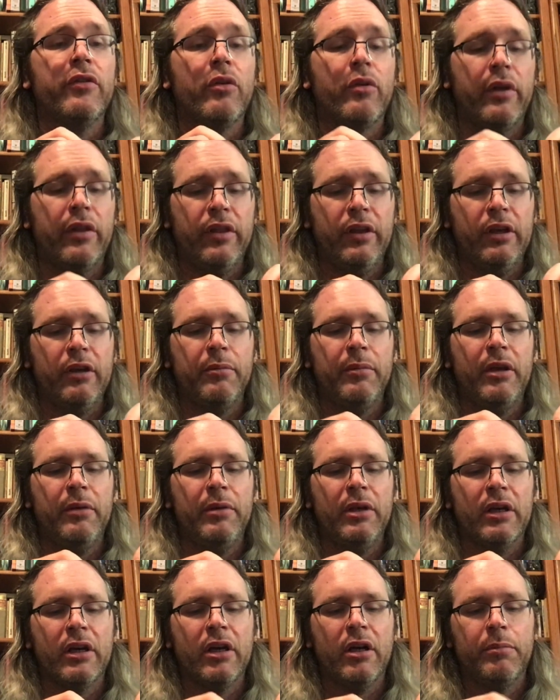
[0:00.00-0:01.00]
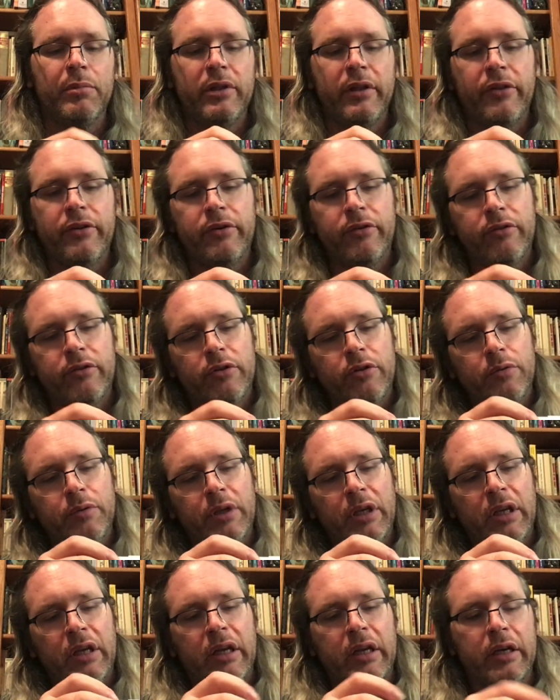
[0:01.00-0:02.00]
though I think maybe a couple others are
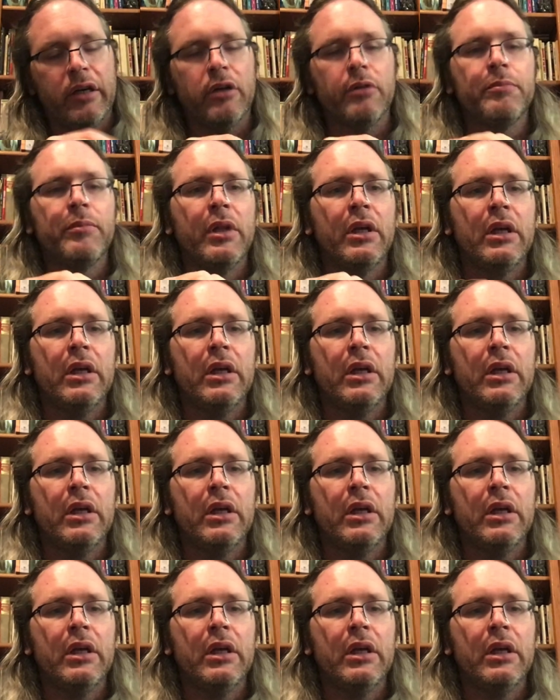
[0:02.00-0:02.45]
doing it now,